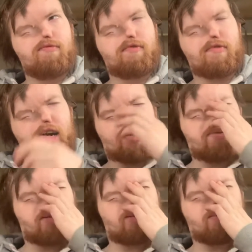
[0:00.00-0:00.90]
fuck,
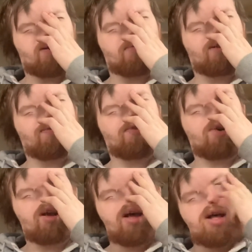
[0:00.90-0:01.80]
what's the word I'm looking
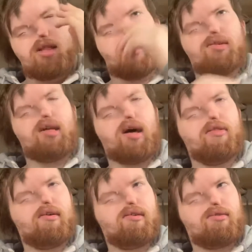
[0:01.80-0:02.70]
for? There's
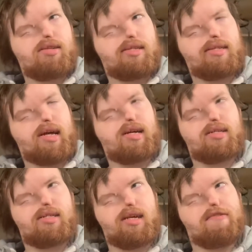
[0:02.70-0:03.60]
another set of
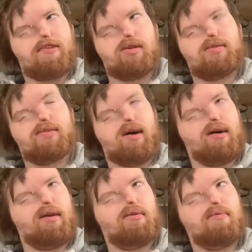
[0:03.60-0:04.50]
stitches
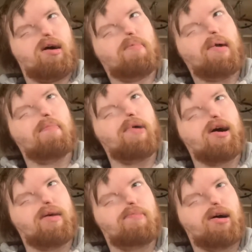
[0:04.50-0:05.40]
on my
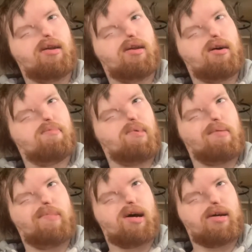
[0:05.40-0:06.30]
belly, but on my
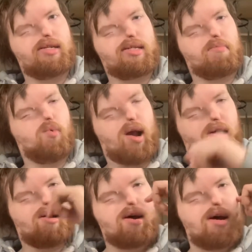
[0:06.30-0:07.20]
belly
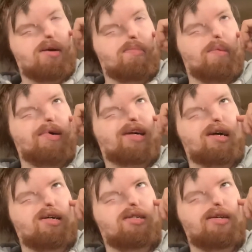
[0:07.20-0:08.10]
somewhere. But
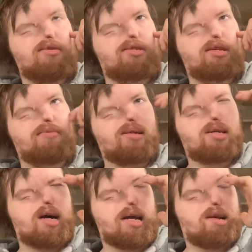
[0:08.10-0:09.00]
because YouTube
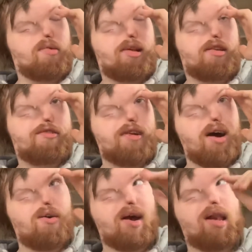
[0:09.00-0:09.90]
doesn't like it when you
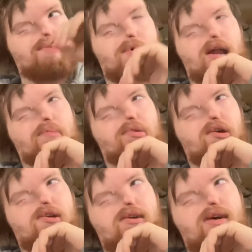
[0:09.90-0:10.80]
show any body part